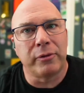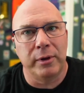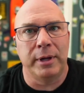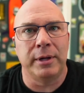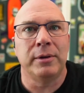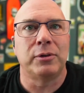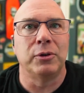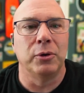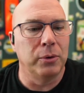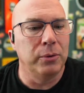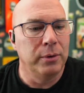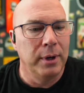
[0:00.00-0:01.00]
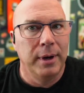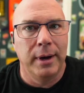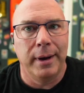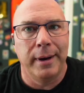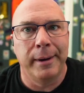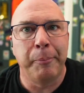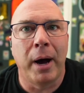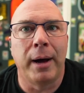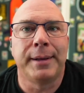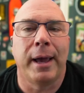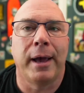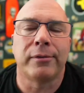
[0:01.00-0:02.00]
listening to a
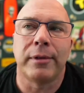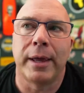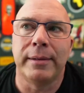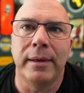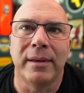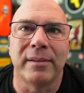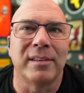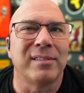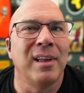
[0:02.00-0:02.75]
podcast like this.